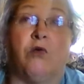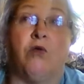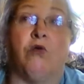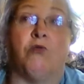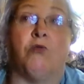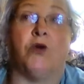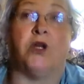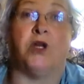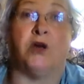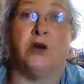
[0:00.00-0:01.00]
or
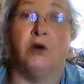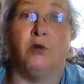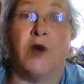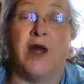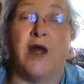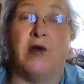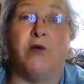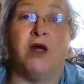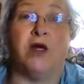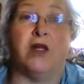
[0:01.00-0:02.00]
put it away
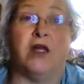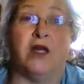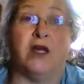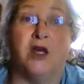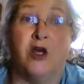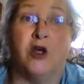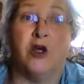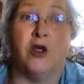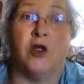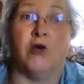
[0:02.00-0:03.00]
quickly,
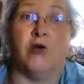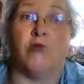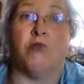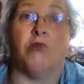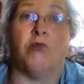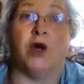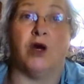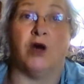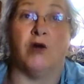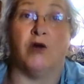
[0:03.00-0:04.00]
you know,
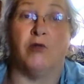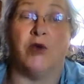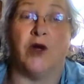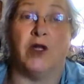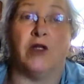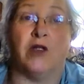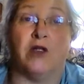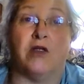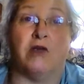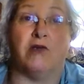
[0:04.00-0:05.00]
but
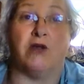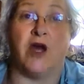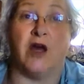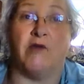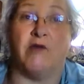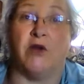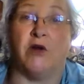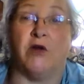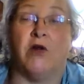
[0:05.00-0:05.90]
still not have to,